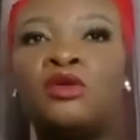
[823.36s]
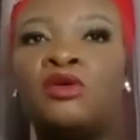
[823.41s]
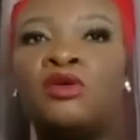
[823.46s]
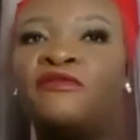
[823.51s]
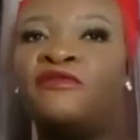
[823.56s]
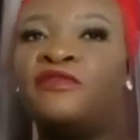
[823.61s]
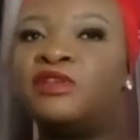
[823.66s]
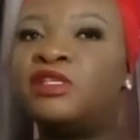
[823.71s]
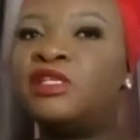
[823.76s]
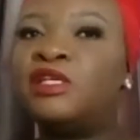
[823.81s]

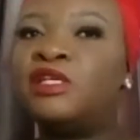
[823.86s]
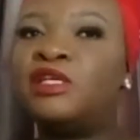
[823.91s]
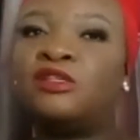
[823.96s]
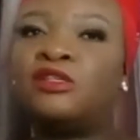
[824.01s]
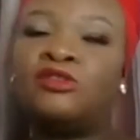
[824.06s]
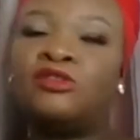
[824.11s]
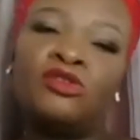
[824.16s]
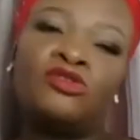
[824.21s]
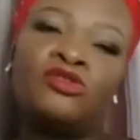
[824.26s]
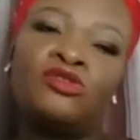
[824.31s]
obviously
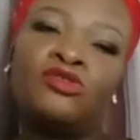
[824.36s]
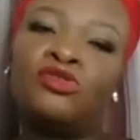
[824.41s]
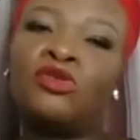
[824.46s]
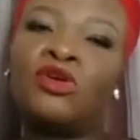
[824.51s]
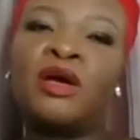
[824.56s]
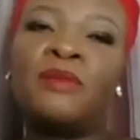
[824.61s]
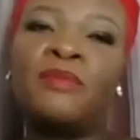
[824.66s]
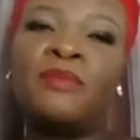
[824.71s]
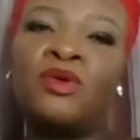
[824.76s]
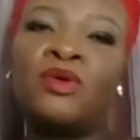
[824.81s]
it's not to
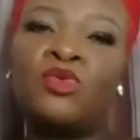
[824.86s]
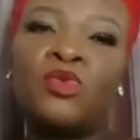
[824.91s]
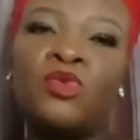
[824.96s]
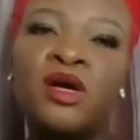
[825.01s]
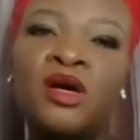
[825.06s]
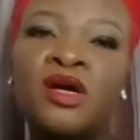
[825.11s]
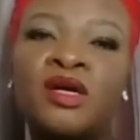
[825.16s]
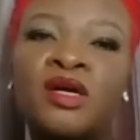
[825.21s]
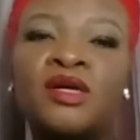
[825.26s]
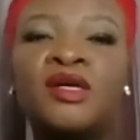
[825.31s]
talk about
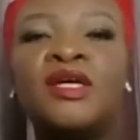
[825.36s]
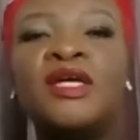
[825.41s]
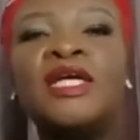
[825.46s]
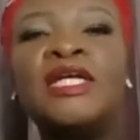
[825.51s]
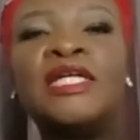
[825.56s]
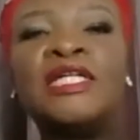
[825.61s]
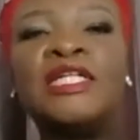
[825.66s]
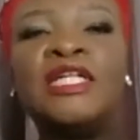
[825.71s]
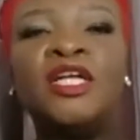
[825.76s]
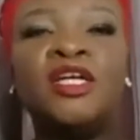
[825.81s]
work,
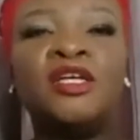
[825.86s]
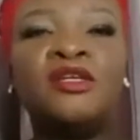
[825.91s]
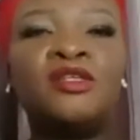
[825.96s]
it's